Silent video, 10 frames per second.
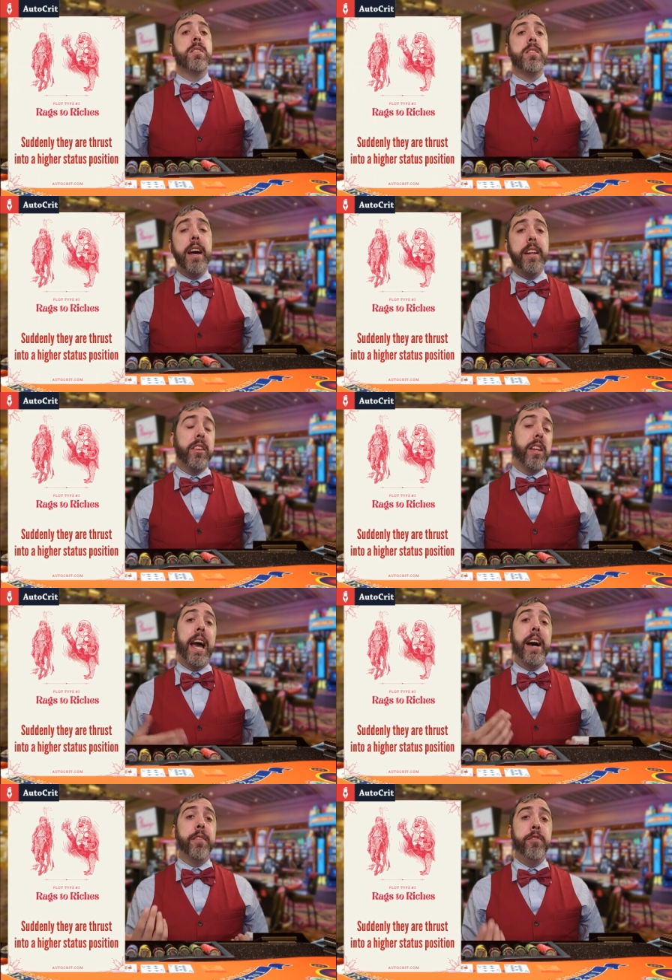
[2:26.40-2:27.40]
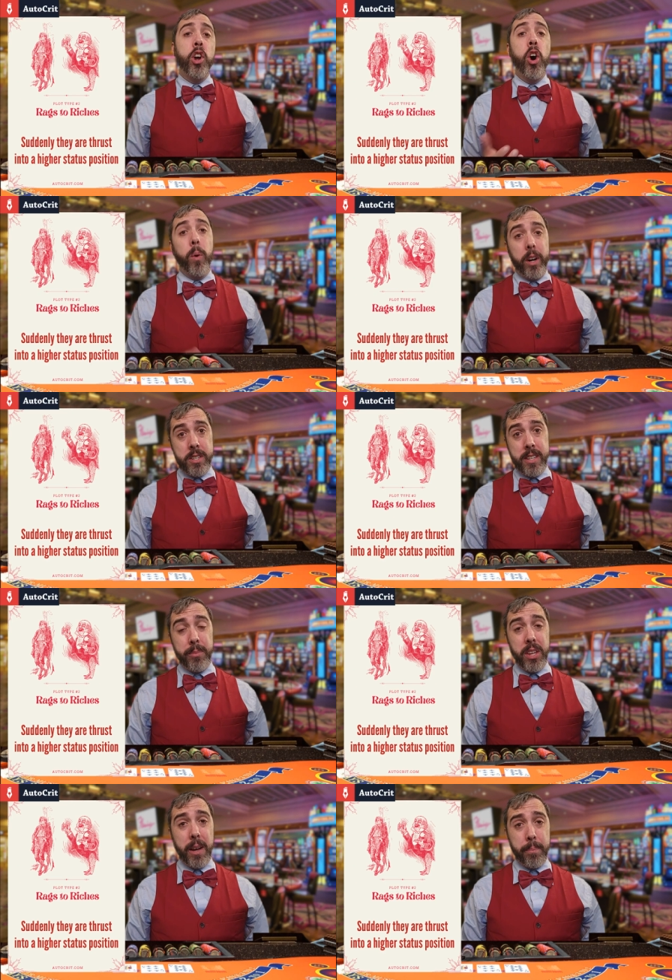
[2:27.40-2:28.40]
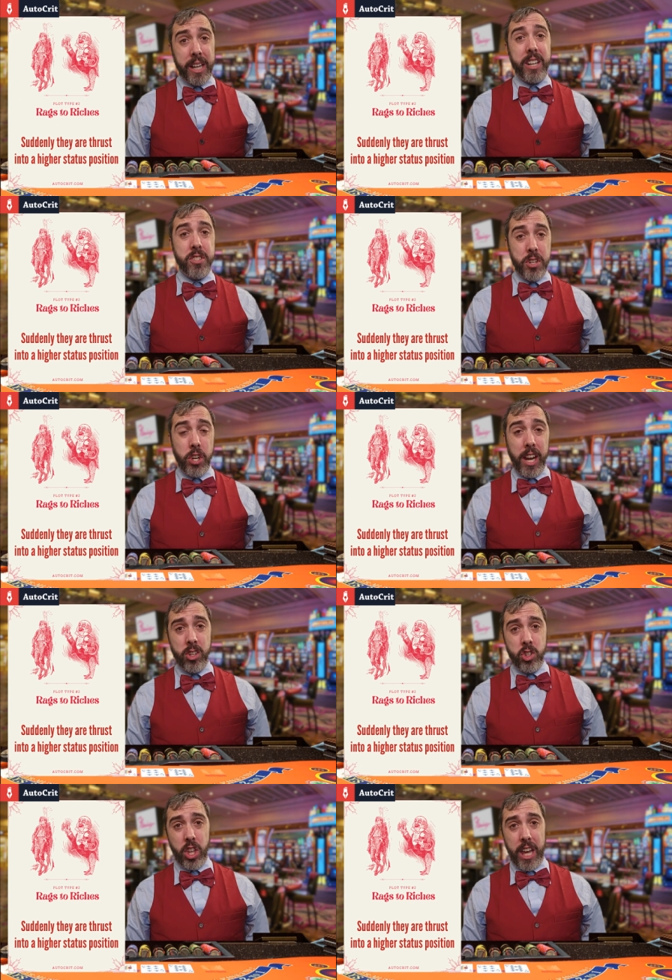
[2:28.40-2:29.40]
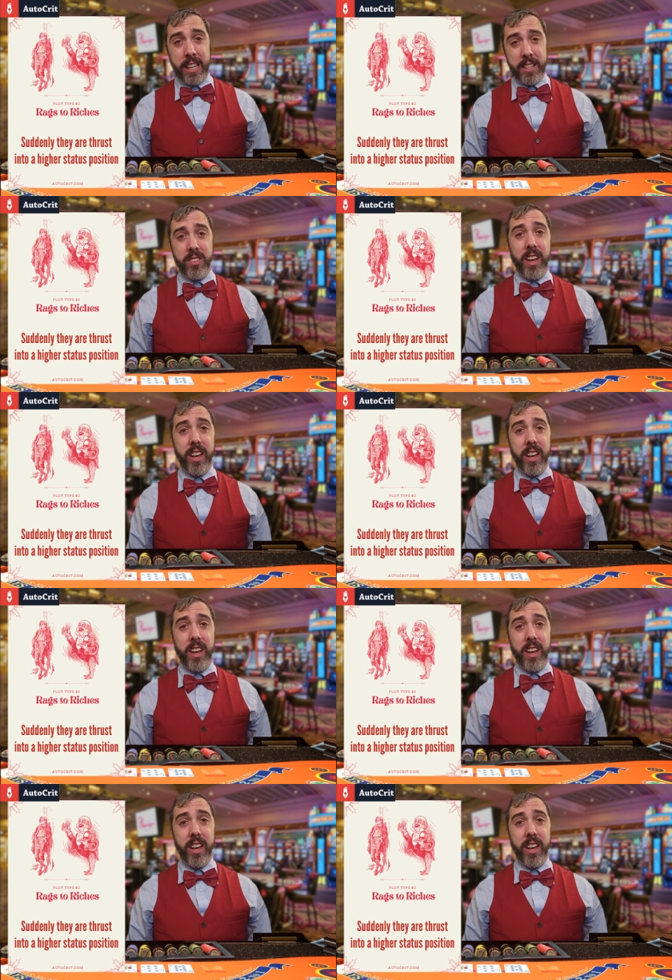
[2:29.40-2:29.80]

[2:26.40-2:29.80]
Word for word: Suddenly, out of nowhere, something appears to change things,